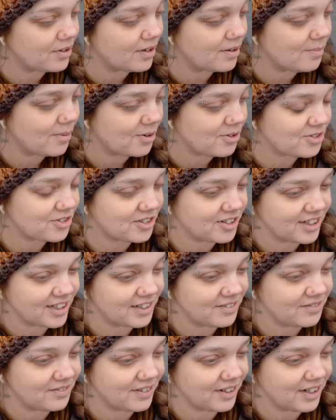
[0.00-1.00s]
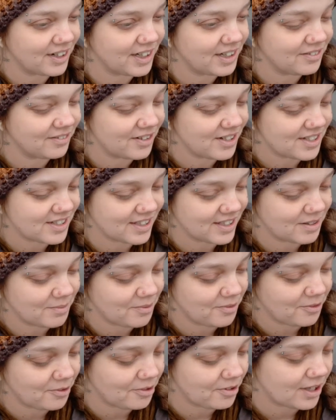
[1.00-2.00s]
emotionally very recently
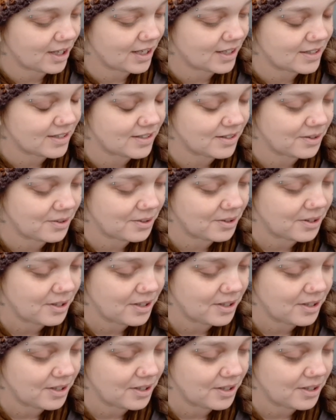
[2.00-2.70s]
before that. So